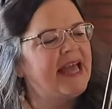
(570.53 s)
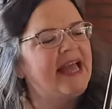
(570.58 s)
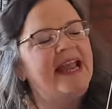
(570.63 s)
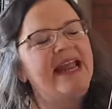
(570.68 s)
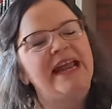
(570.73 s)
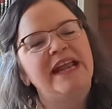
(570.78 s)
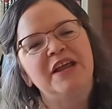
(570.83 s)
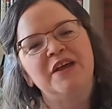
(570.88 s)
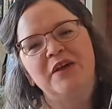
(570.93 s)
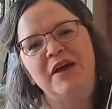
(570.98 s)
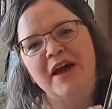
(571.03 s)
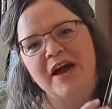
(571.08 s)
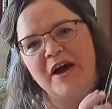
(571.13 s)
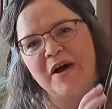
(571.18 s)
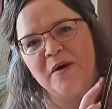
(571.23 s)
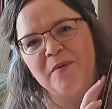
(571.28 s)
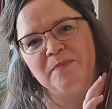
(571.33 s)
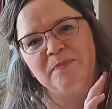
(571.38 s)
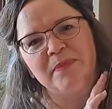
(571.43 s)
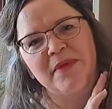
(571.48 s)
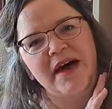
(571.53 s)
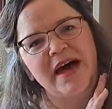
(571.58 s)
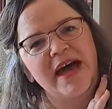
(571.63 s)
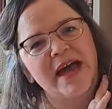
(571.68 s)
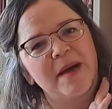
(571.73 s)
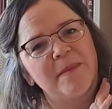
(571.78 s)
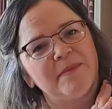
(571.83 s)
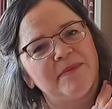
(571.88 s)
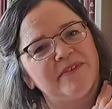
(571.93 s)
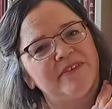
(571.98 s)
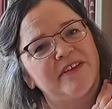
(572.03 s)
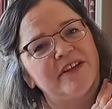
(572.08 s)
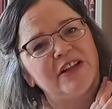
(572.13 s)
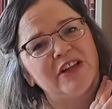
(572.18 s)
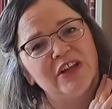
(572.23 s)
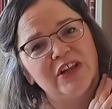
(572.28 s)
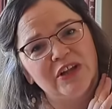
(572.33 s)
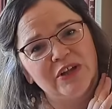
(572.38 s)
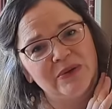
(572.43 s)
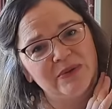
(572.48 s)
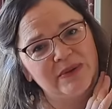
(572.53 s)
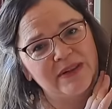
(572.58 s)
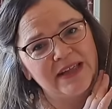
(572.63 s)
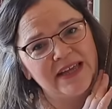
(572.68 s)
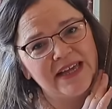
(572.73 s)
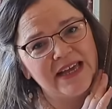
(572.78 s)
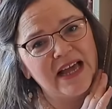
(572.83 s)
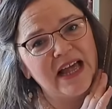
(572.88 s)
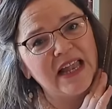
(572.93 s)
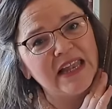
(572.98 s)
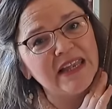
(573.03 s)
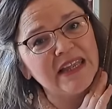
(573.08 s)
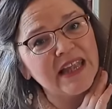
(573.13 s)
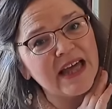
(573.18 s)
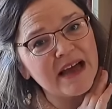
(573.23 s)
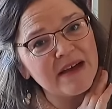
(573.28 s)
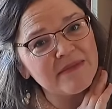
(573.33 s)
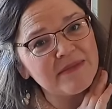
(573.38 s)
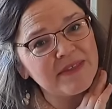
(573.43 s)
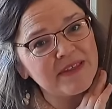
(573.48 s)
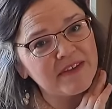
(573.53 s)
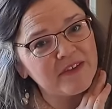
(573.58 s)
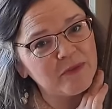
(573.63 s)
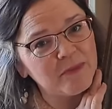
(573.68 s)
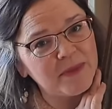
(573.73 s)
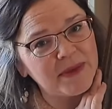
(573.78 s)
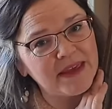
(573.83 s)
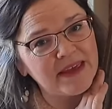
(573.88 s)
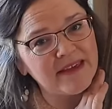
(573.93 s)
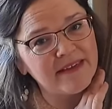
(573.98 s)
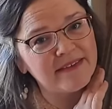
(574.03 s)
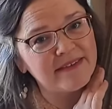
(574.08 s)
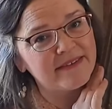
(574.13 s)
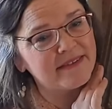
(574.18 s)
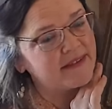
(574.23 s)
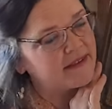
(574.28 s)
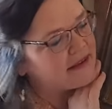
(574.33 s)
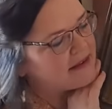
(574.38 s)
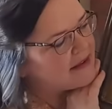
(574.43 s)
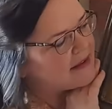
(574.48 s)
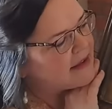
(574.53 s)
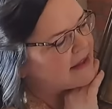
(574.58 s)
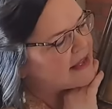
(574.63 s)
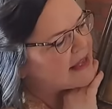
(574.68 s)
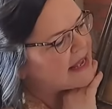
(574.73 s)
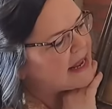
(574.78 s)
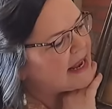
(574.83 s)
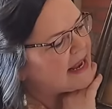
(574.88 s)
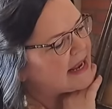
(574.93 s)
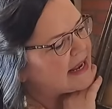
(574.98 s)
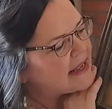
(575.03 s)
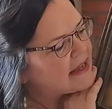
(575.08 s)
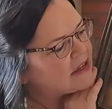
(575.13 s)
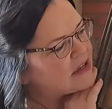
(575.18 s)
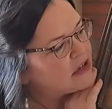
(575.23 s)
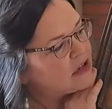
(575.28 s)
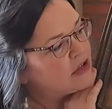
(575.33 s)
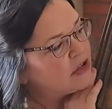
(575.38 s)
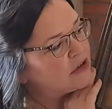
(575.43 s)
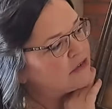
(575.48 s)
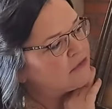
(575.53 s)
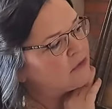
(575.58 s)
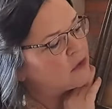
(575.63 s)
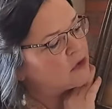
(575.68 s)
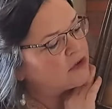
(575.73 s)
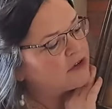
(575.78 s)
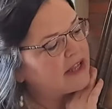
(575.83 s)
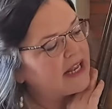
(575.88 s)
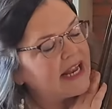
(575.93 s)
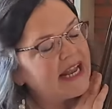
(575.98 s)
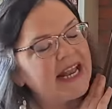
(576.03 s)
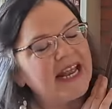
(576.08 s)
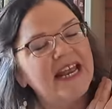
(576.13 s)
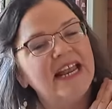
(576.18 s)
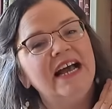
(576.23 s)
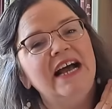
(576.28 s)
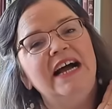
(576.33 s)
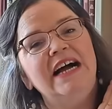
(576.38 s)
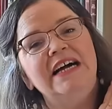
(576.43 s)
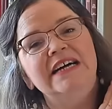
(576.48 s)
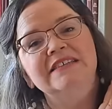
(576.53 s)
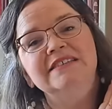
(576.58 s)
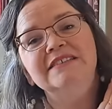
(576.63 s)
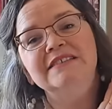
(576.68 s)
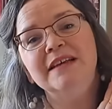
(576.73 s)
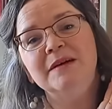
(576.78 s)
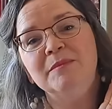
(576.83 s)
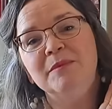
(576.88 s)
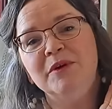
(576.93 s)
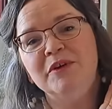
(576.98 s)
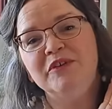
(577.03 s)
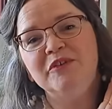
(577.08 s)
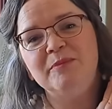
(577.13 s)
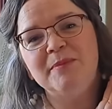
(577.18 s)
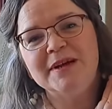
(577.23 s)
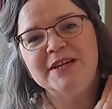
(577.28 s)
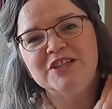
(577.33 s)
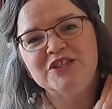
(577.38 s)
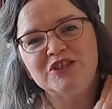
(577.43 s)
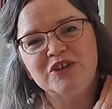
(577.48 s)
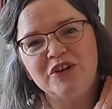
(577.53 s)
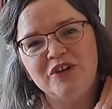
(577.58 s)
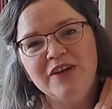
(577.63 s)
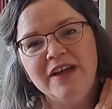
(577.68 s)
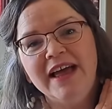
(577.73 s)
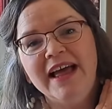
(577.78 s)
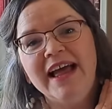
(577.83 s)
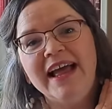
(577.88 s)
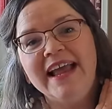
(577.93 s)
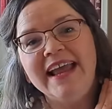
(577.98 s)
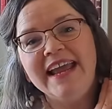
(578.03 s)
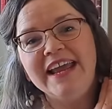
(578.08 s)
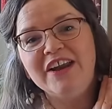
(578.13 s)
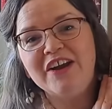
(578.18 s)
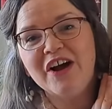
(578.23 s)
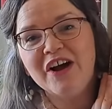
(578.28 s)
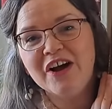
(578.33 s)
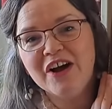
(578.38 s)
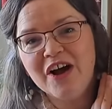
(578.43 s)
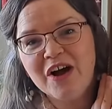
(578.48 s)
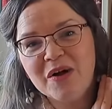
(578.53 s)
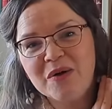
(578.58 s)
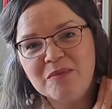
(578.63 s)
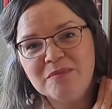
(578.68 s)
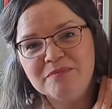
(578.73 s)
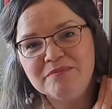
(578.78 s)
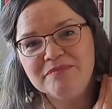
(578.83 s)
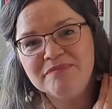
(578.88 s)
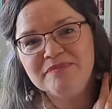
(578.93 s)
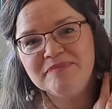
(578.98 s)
Anyhow, absolutely love this piece and look forward to getting it hung somewhere special in our home